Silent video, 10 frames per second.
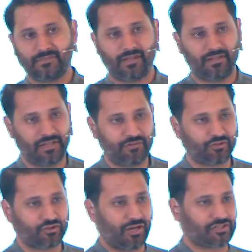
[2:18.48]
in the
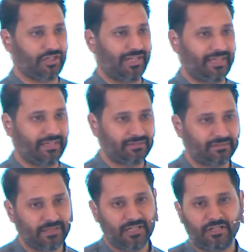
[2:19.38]
infrastructure layer,
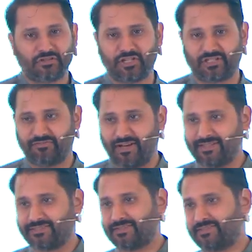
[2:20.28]
to the
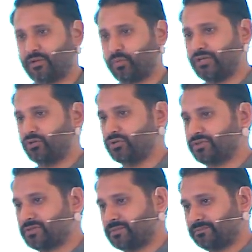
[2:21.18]
devices that we
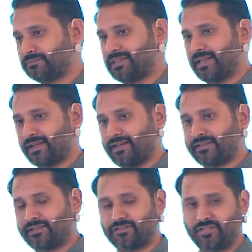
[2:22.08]
use that
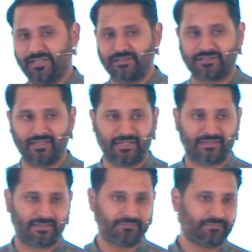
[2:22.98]
connect us to the
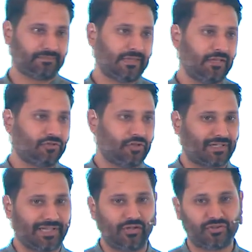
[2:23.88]
internet, to the
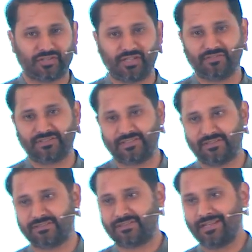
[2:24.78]
cloud
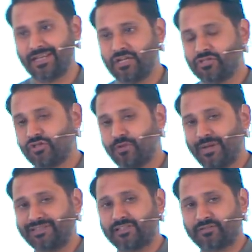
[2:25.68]
services, to the
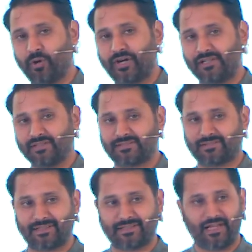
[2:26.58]
business models
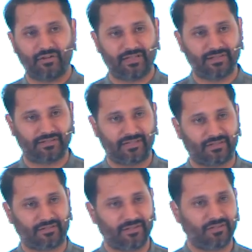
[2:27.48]
that allow the
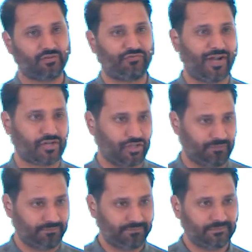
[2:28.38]
internet to
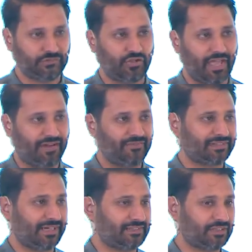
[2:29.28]
function, to the
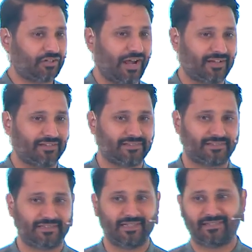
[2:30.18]
advertising
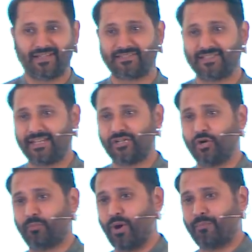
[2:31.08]
trackers that are sitting in
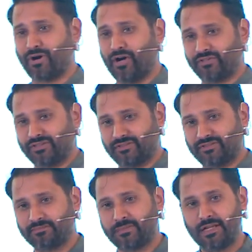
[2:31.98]
your web
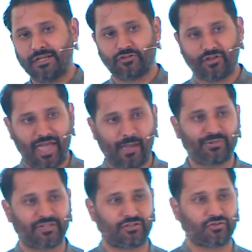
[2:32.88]
browsers, to the
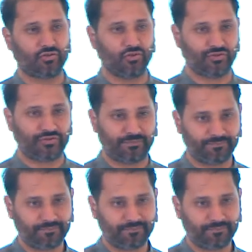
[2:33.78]
apps that you use.